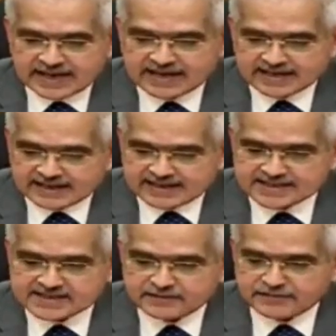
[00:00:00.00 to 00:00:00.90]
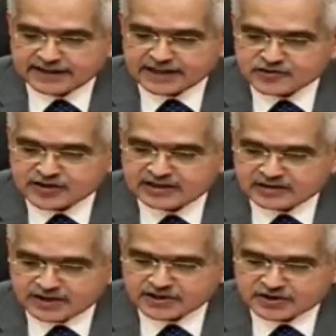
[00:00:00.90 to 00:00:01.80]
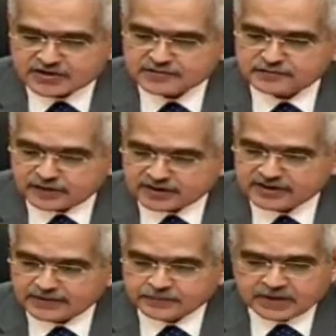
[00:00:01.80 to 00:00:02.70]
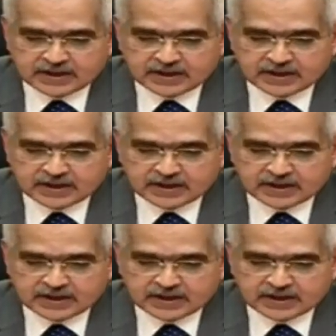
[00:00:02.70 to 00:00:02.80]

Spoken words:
and ease financial conditions further.